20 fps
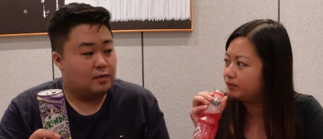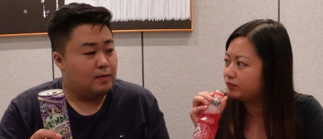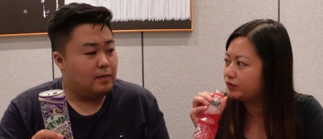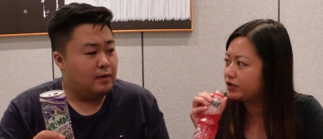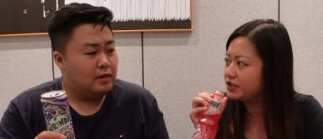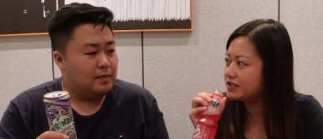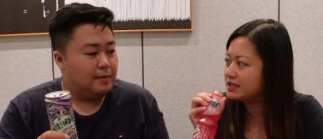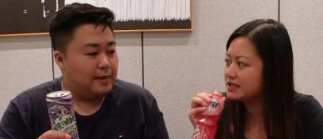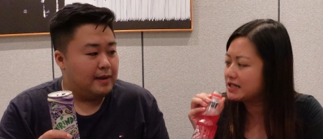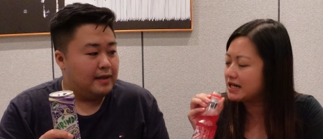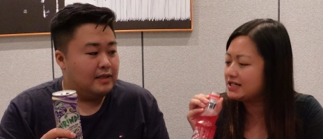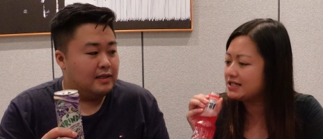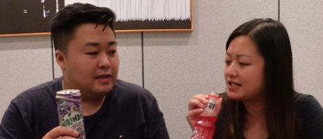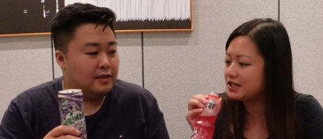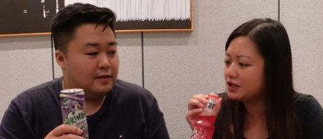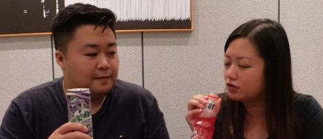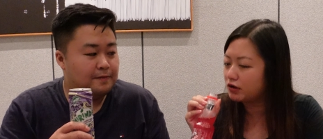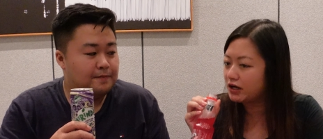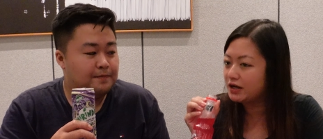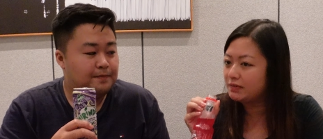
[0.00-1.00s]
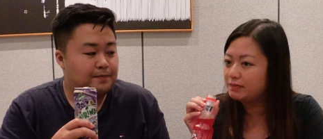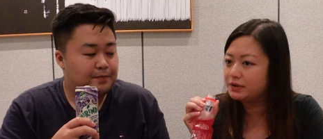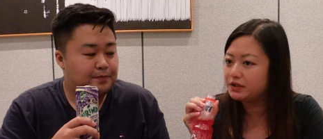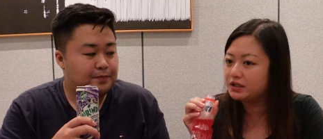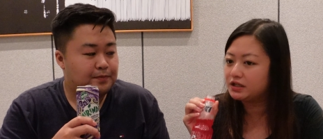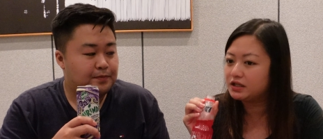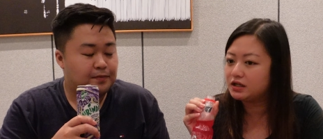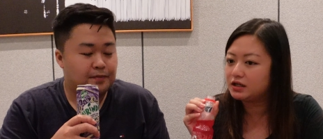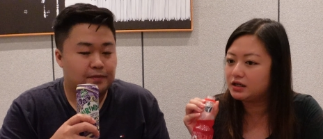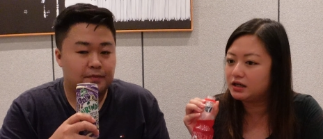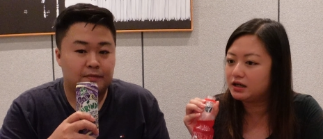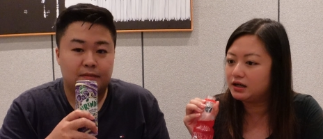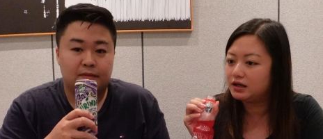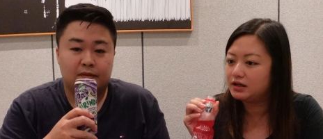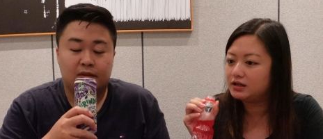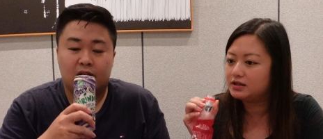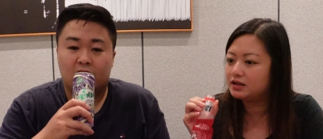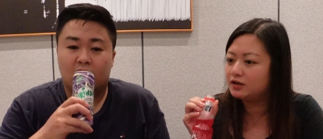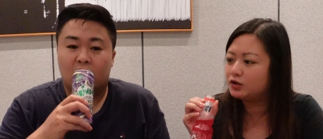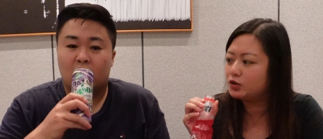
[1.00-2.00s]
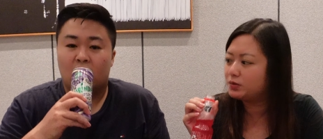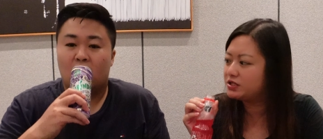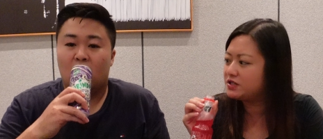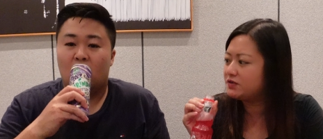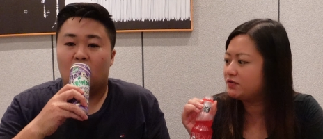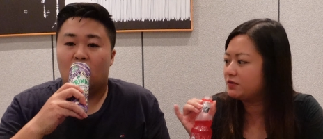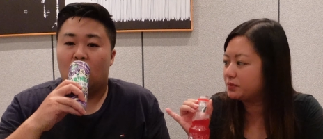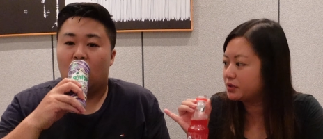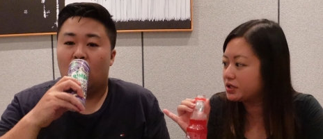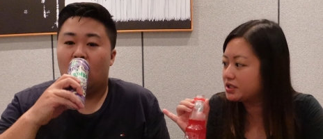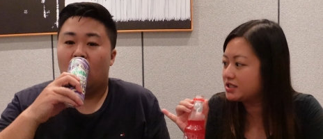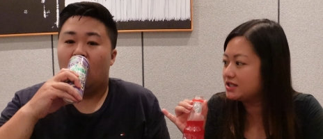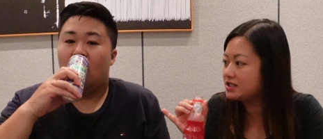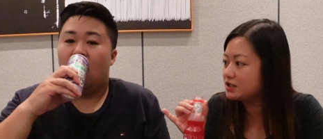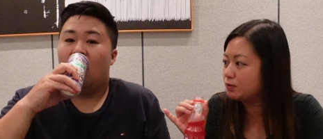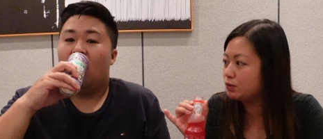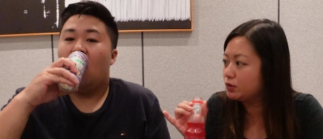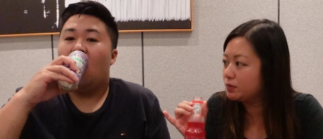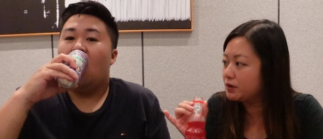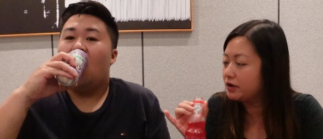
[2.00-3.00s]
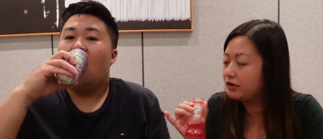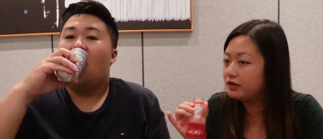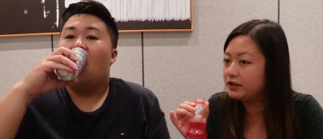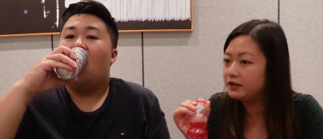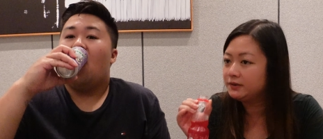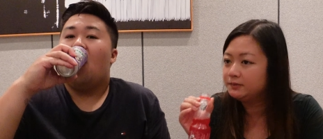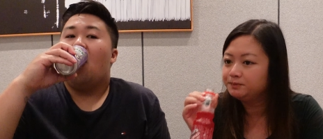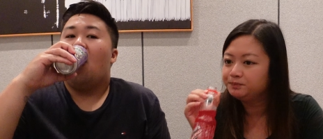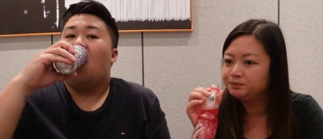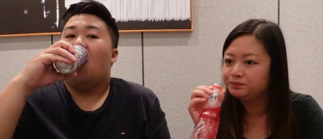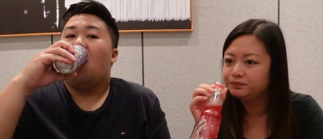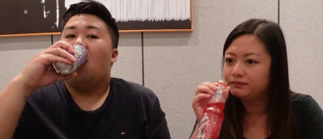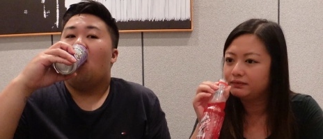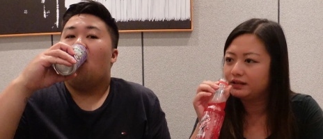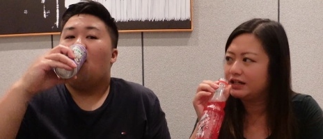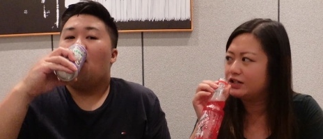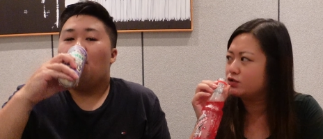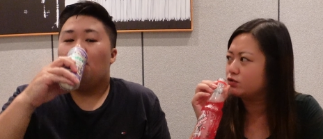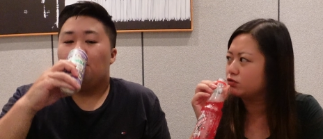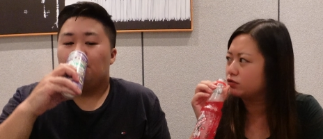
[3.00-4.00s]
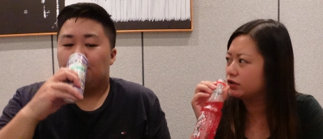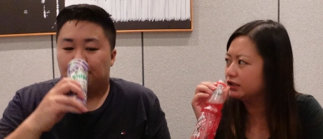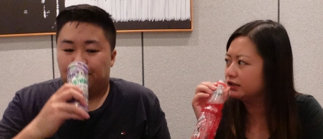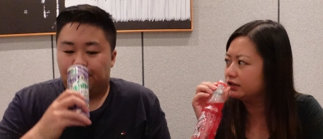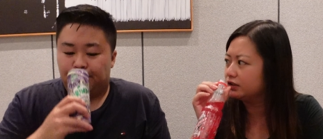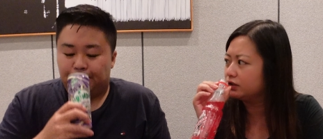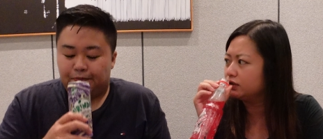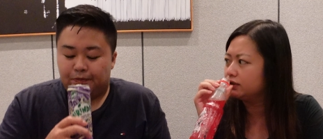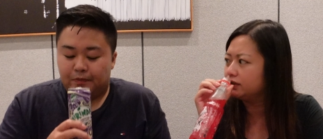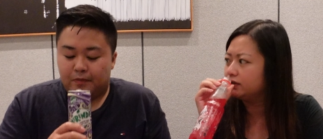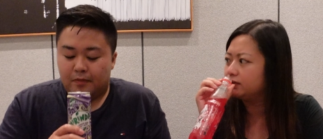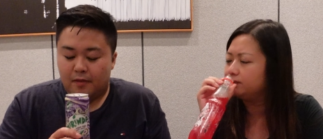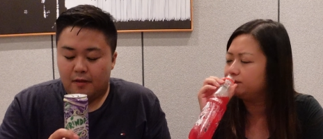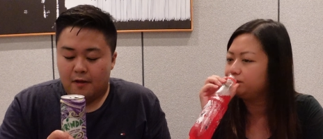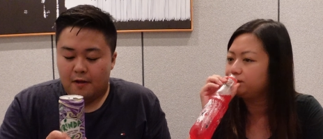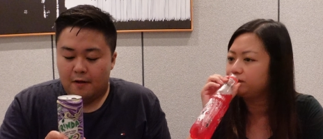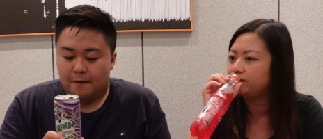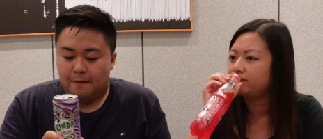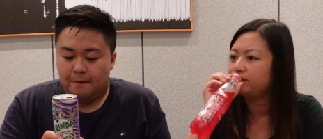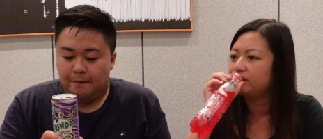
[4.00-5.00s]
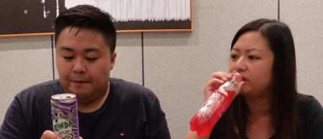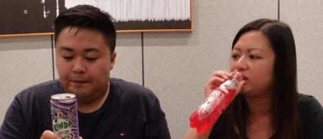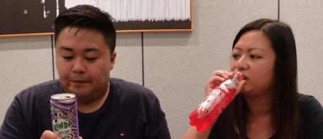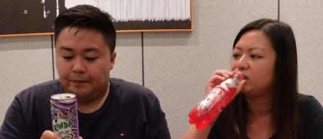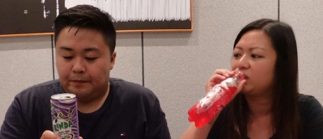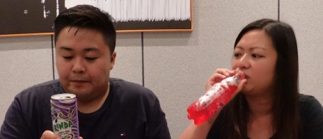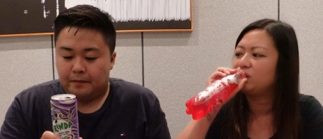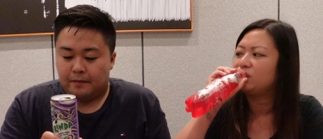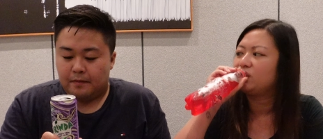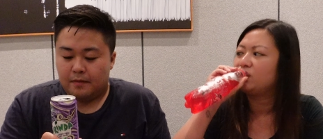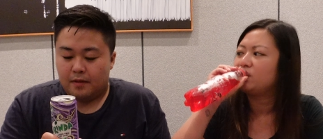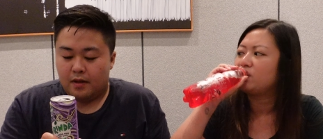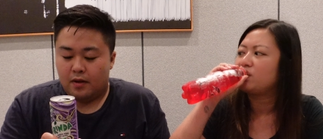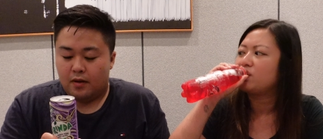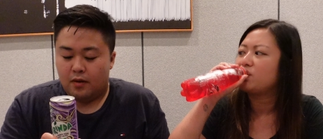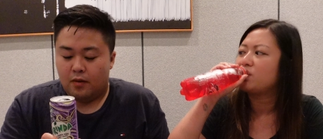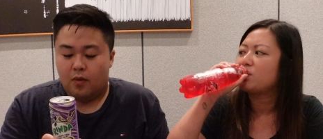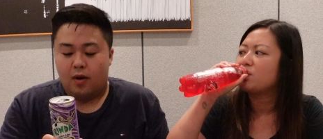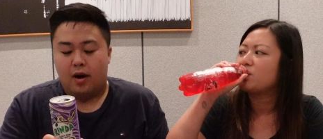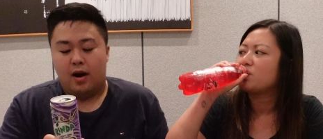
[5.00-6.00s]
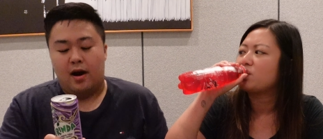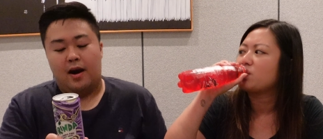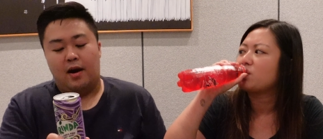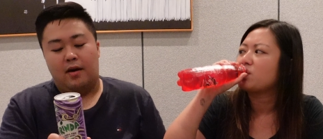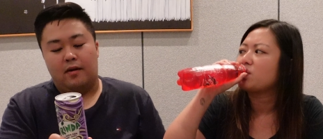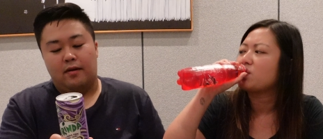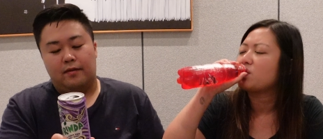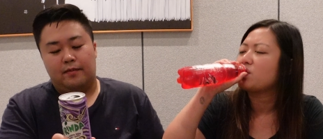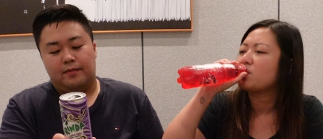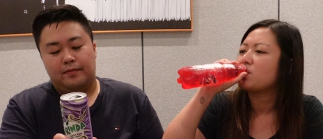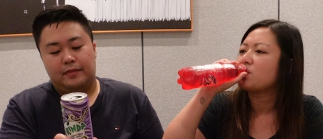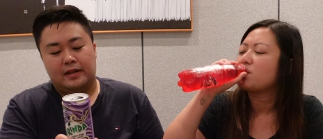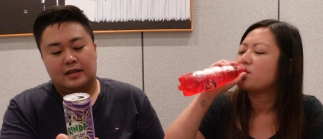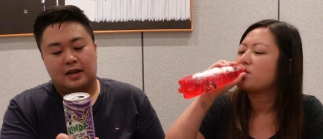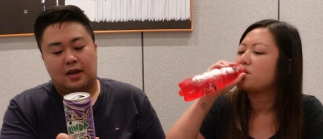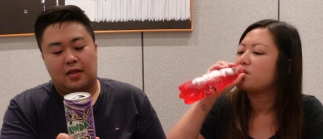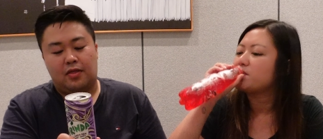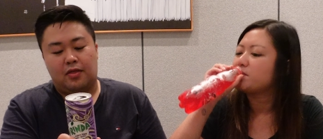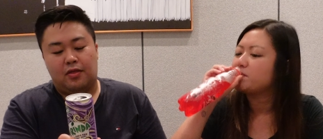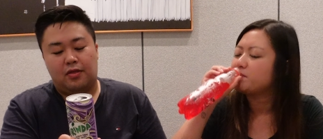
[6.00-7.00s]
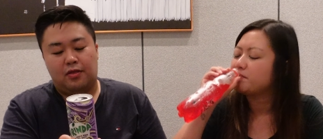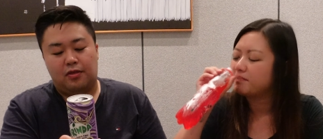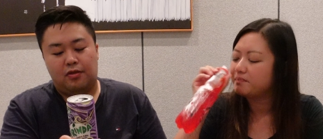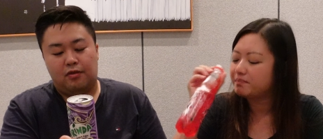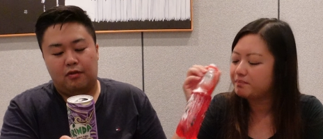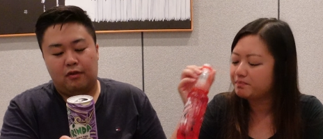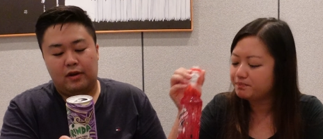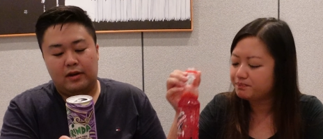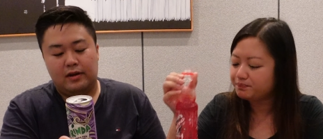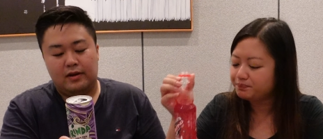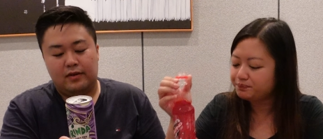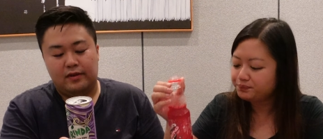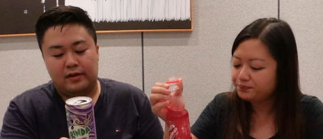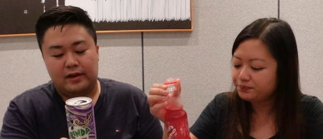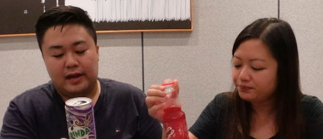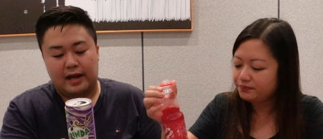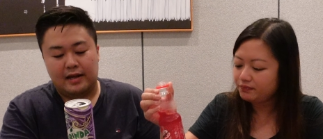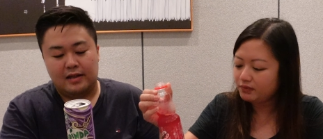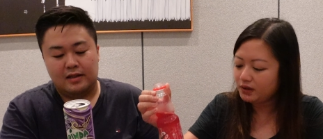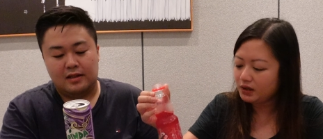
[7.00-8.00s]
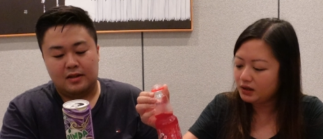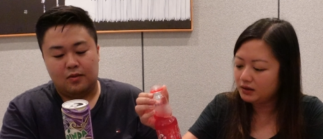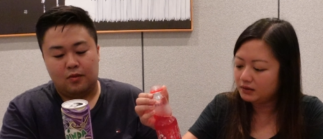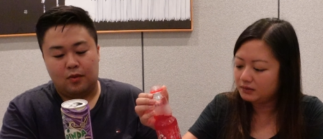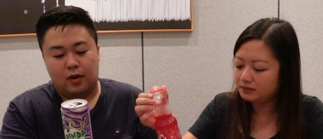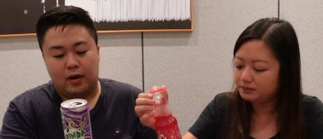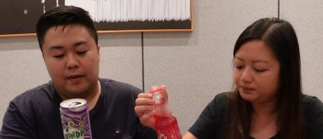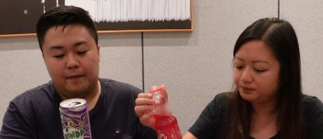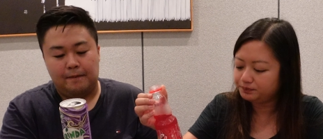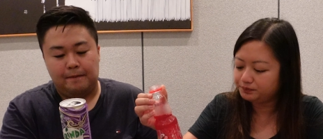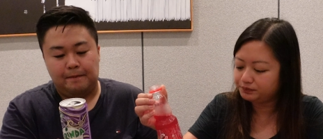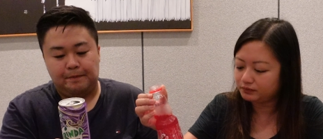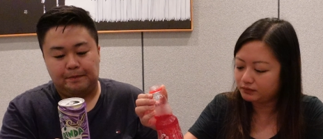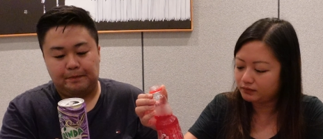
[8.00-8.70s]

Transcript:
Speaker 1: smells it amazing. It tastes like grape, but uh, a little bit different because it's blueberry, and it's really good.
Speaker 2: Wow, that's like three different tastes in one.